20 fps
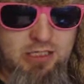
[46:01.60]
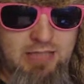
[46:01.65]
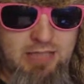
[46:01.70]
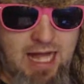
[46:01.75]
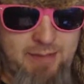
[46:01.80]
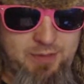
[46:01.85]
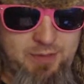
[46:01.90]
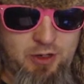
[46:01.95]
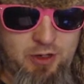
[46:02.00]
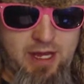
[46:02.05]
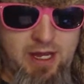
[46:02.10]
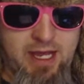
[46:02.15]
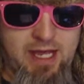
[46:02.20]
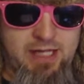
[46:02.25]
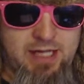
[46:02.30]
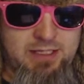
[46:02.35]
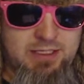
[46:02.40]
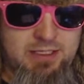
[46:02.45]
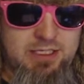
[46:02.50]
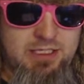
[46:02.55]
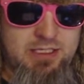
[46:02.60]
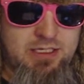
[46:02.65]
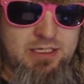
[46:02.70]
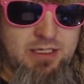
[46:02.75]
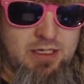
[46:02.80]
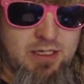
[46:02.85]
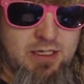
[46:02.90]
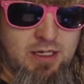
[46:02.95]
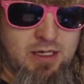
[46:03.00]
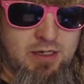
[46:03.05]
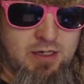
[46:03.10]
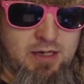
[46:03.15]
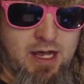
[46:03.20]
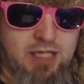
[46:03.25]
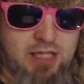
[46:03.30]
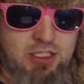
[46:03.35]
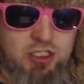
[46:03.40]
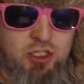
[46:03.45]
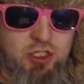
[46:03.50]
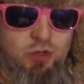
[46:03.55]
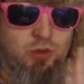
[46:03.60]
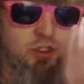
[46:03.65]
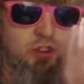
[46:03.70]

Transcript: clap your hands next to